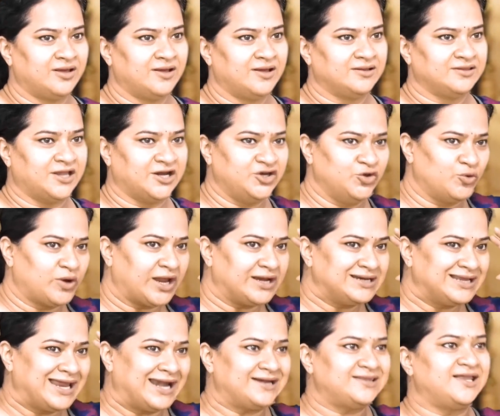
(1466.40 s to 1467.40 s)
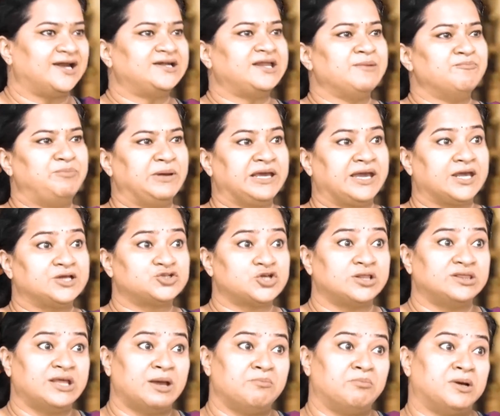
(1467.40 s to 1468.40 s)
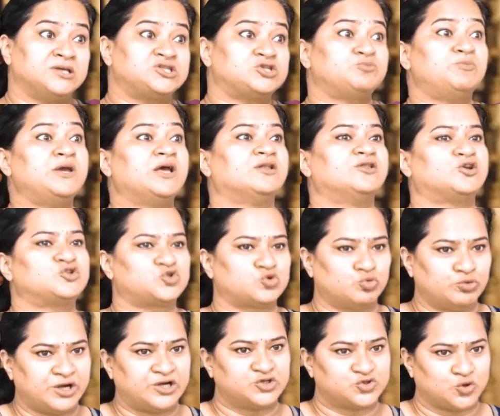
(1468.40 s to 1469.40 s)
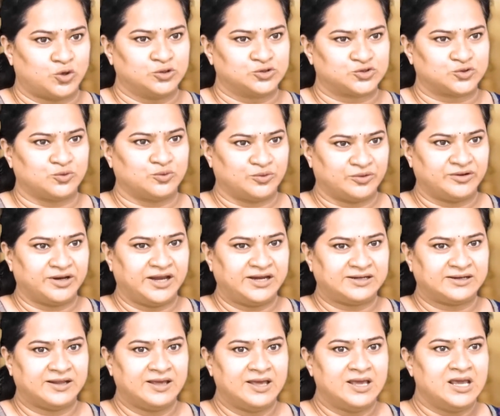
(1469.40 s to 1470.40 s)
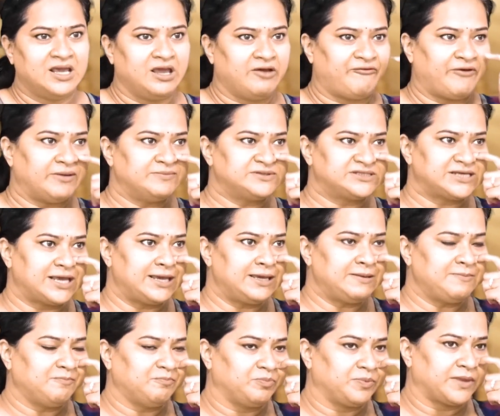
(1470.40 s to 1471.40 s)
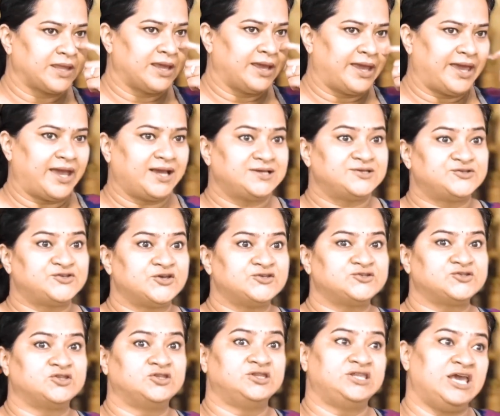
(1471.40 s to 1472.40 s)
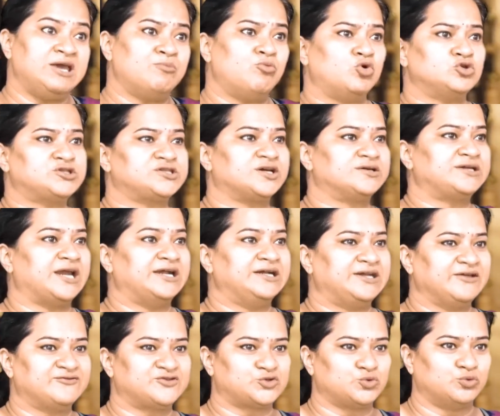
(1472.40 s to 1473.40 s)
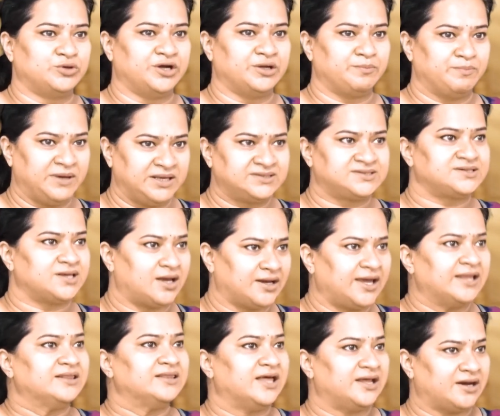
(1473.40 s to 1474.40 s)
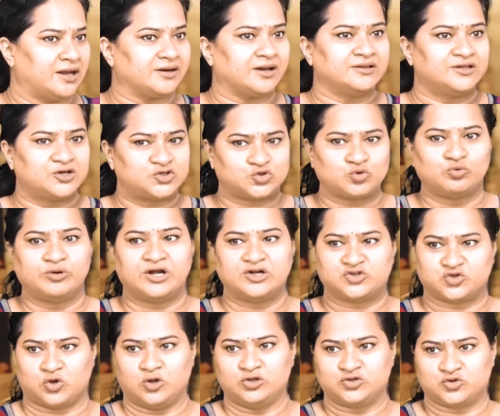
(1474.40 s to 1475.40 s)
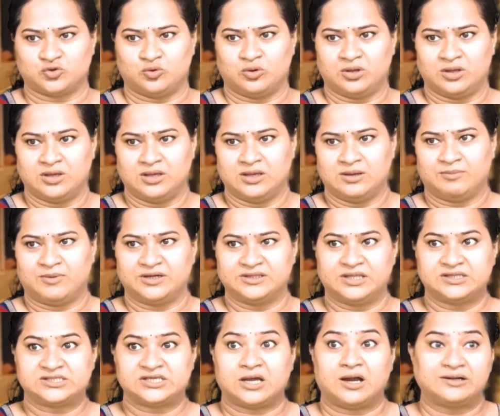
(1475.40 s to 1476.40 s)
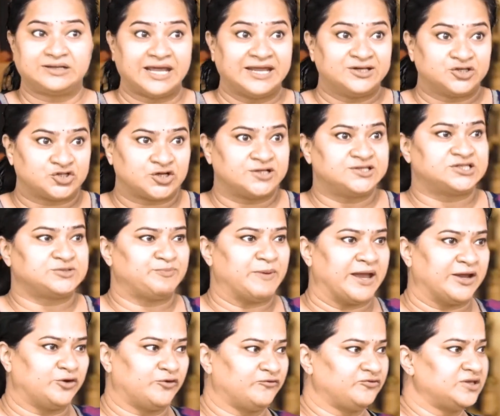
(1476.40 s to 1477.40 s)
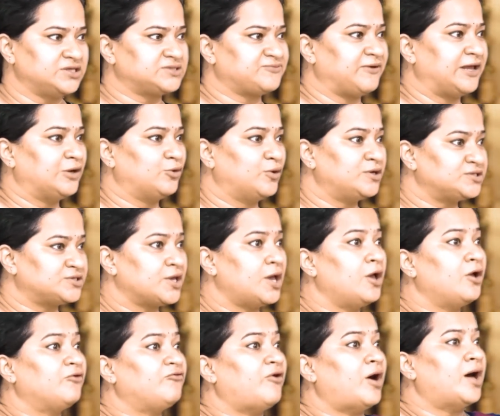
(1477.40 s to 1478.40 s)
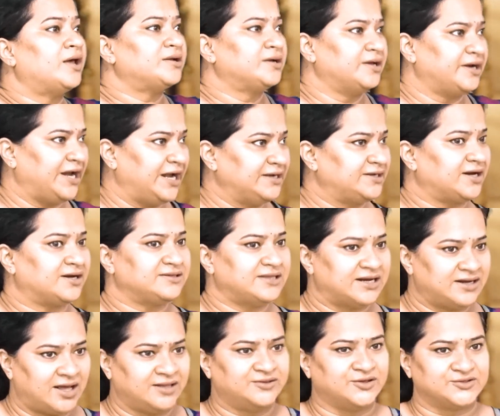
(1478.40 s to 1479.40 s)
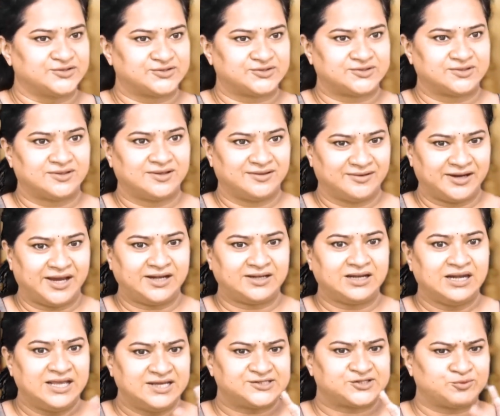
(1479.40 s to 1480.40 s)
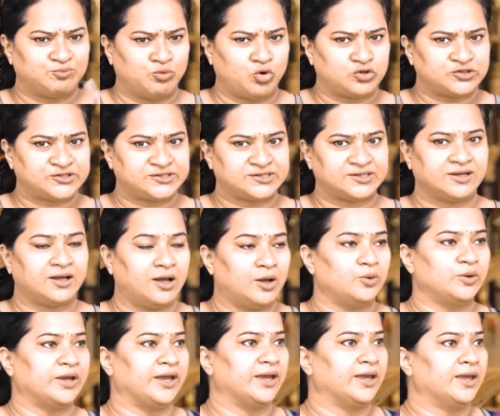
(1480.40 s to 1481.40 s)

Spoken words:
then you can get that implication there must be other students also, right? If I'm saying X is the most attentive student, means again there are other students also, but the attention span of this fellow is far greater than others, right? Least, most, okay.